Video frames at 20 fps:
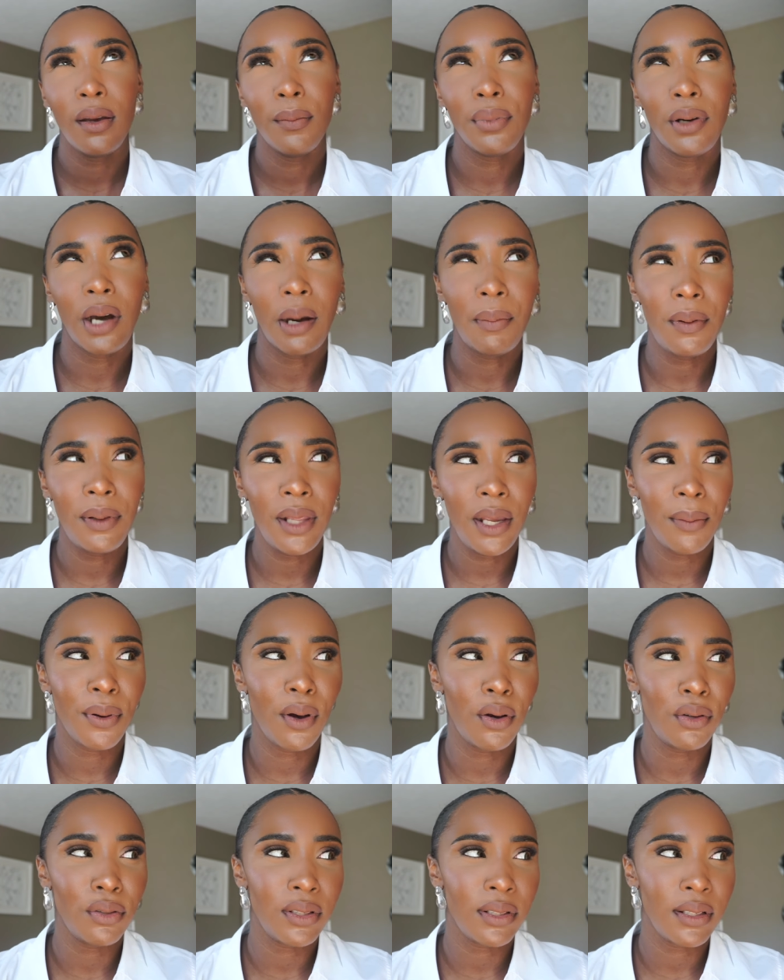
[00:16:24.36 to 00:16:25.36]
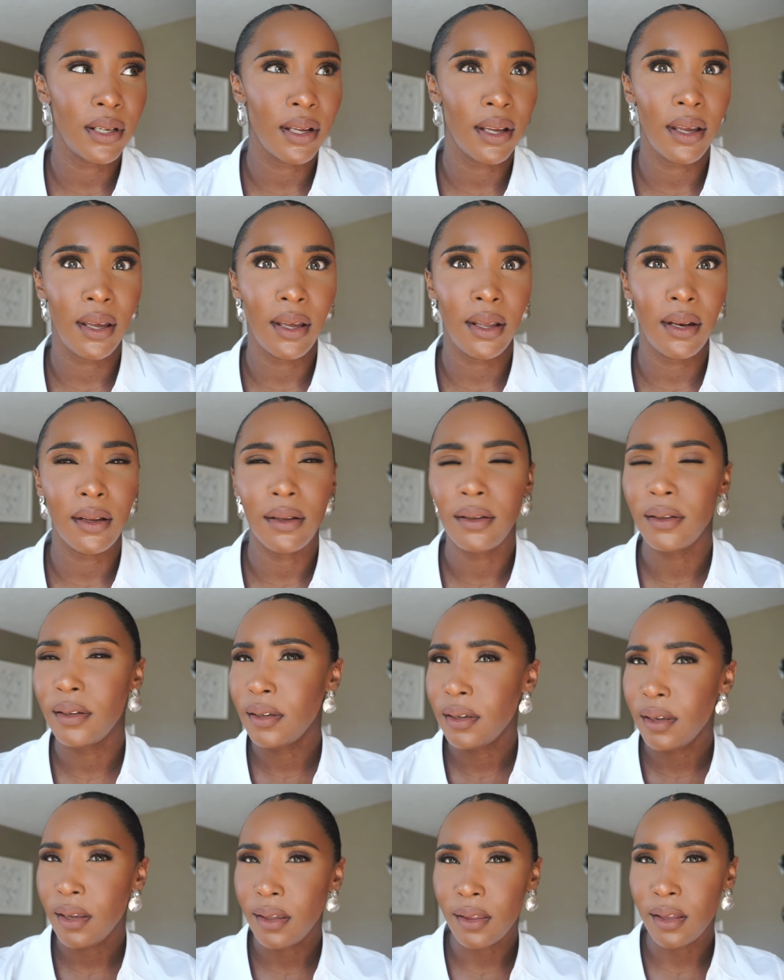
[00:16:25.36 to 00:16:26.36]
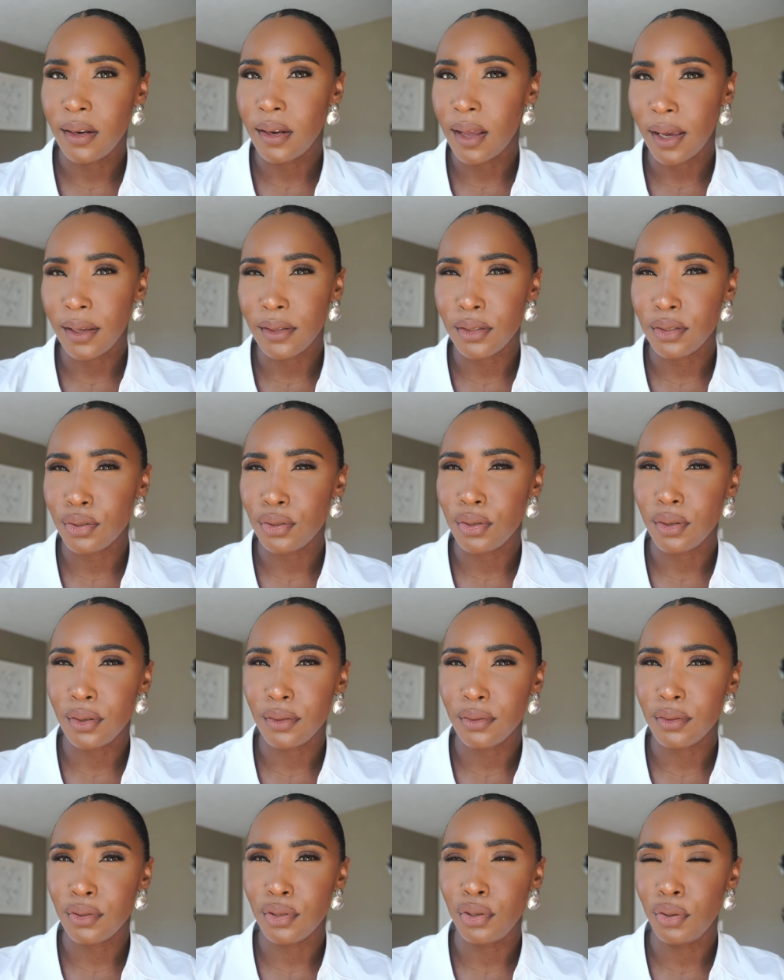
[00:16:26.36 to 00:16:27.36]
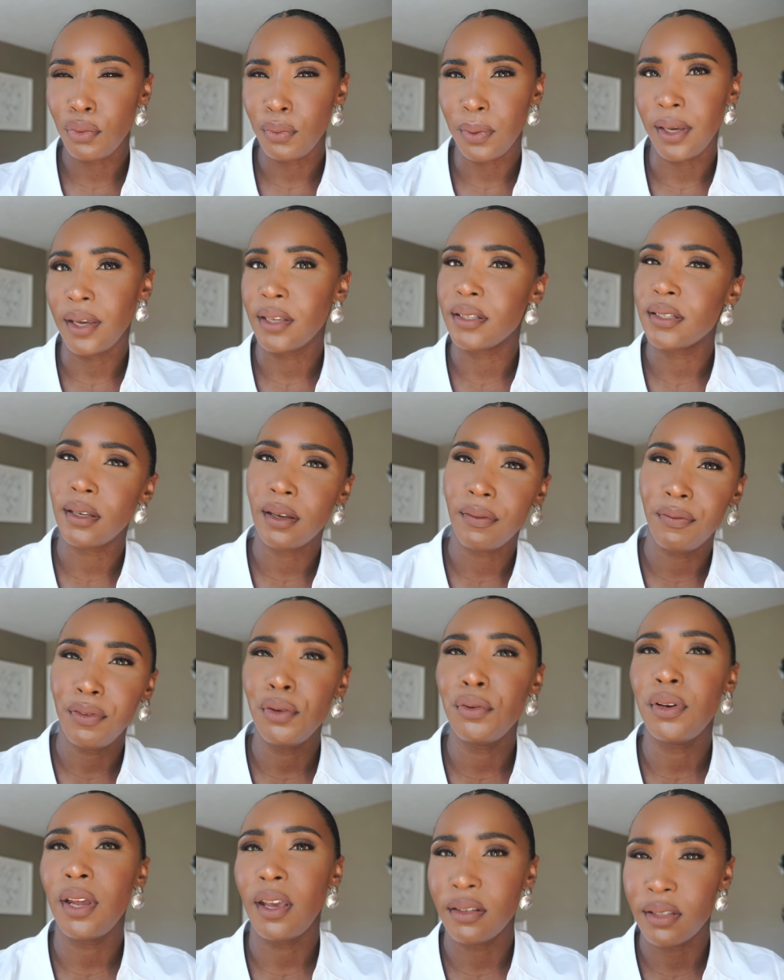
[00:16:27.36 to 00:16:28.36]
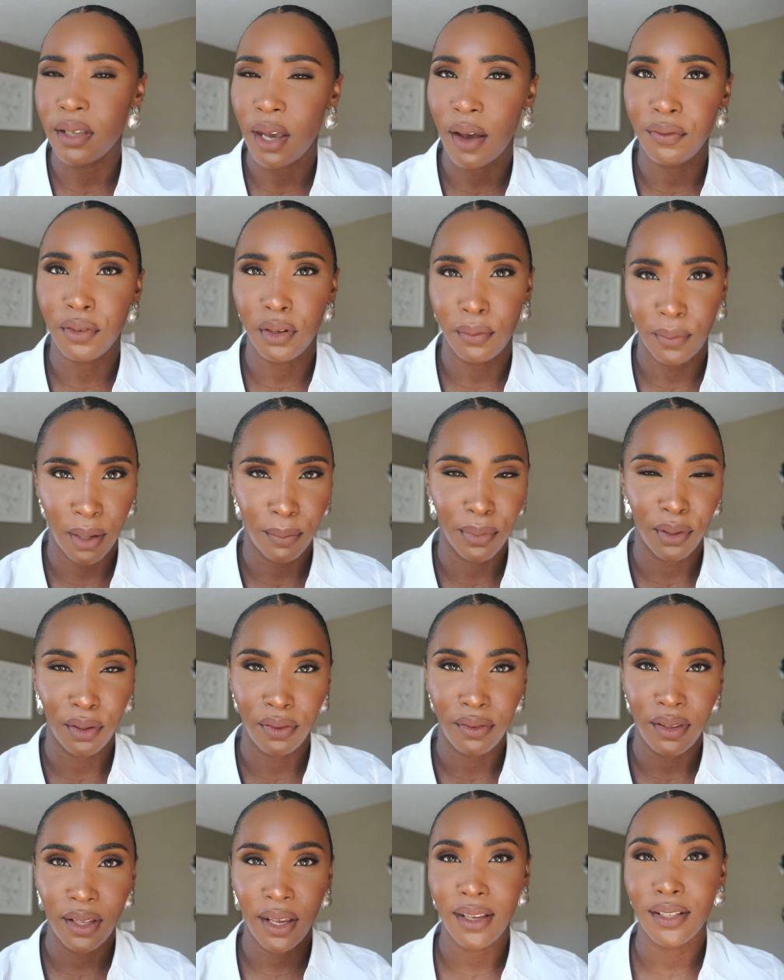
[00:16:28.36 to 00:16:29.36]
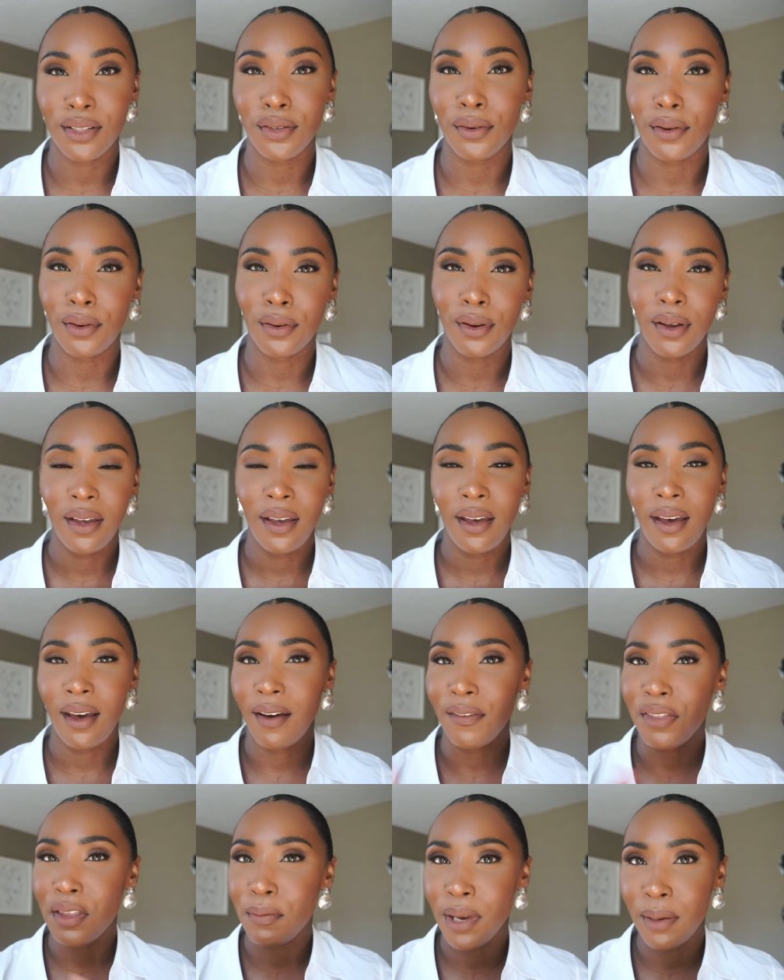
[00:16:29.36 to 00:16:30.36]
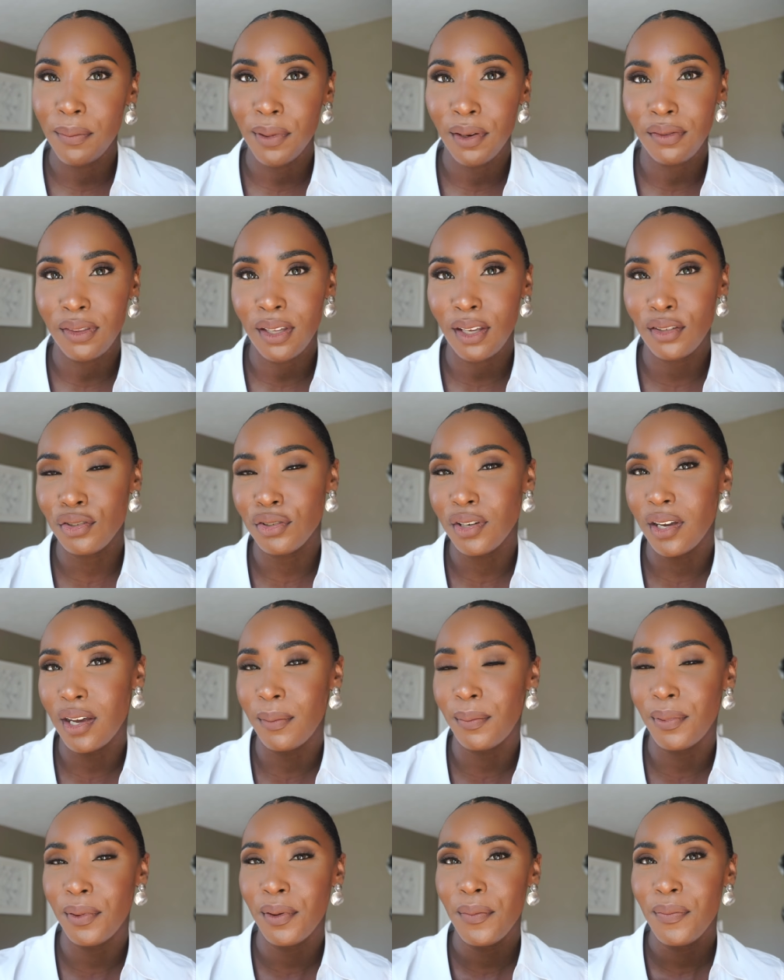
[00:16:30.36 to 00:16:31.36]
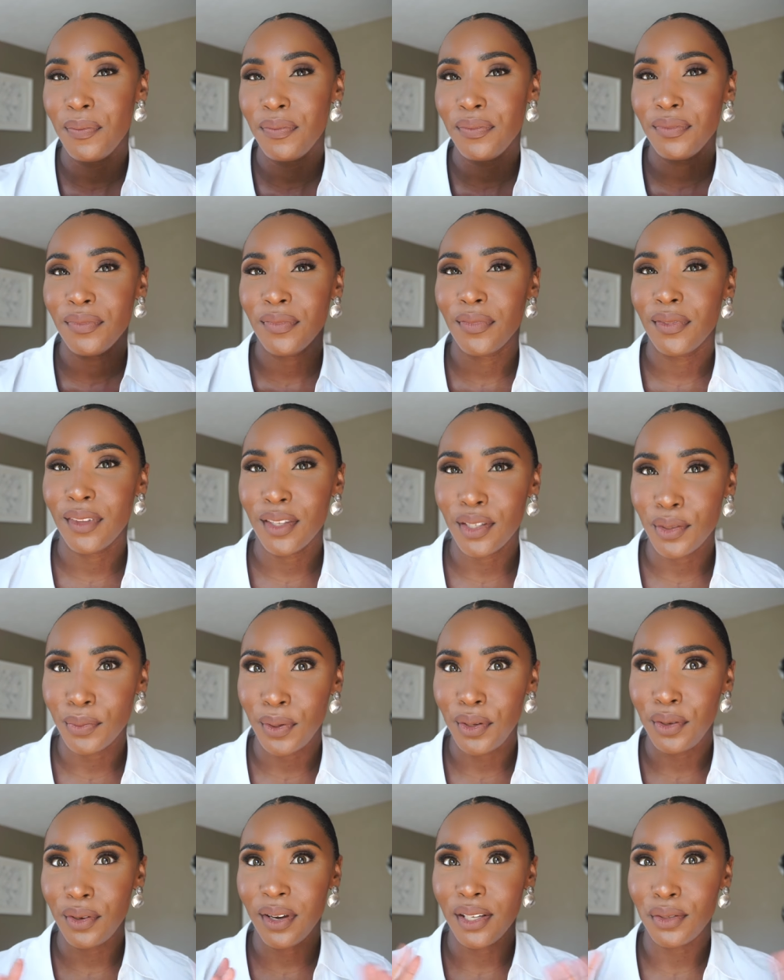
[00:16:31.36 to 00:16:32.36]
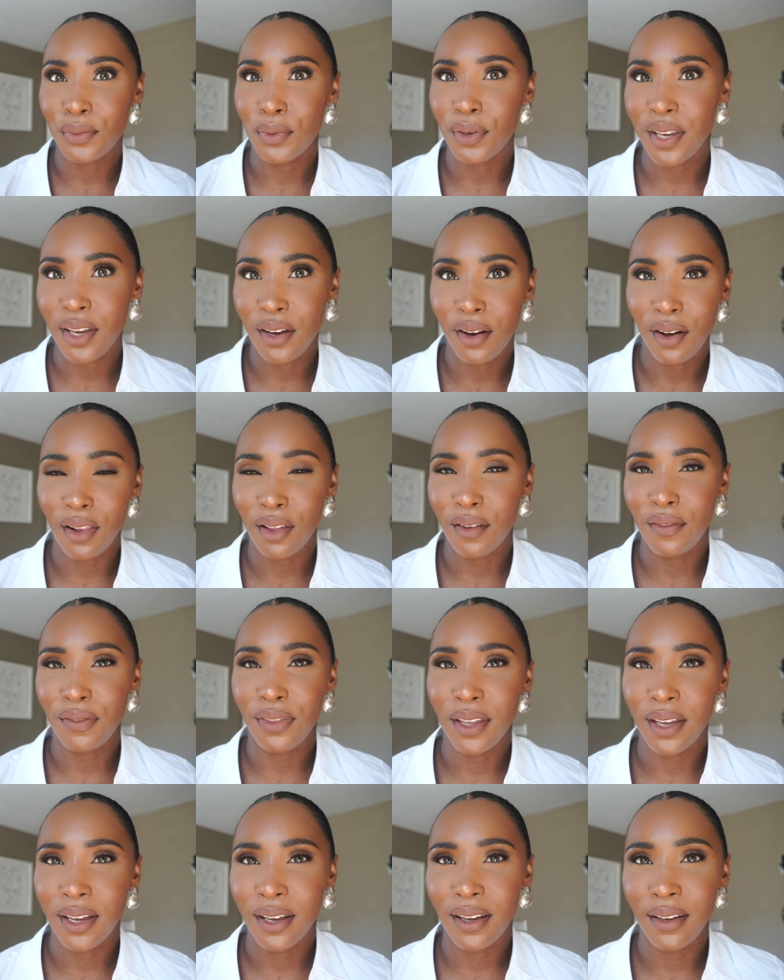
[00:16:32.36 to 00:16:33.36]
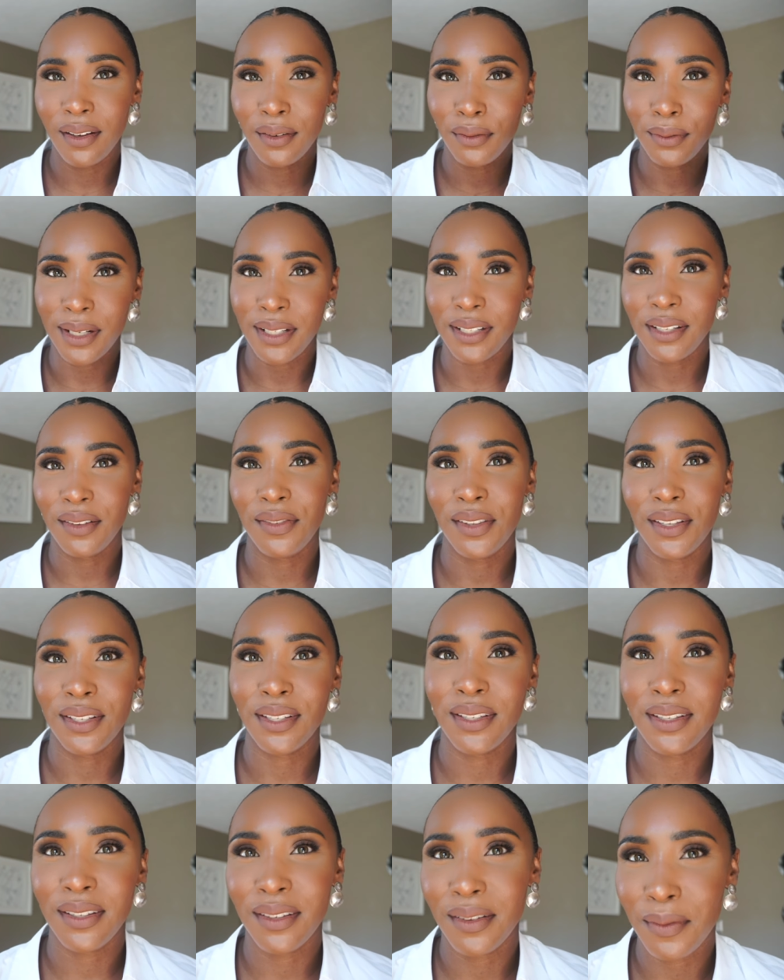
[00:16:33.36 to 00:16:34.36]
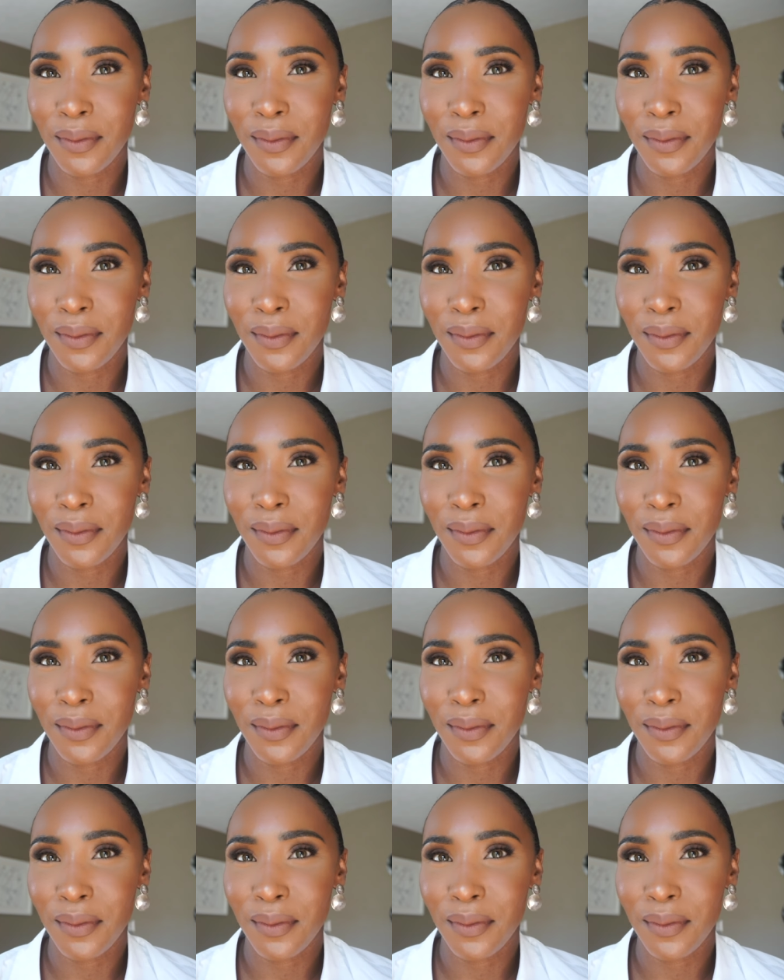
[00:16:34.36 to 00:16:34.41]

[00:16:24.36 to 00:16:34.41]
probably posted in the next two weeks, a few days after my birthday. So after my birthday trip is when you guys will get all of the rest of this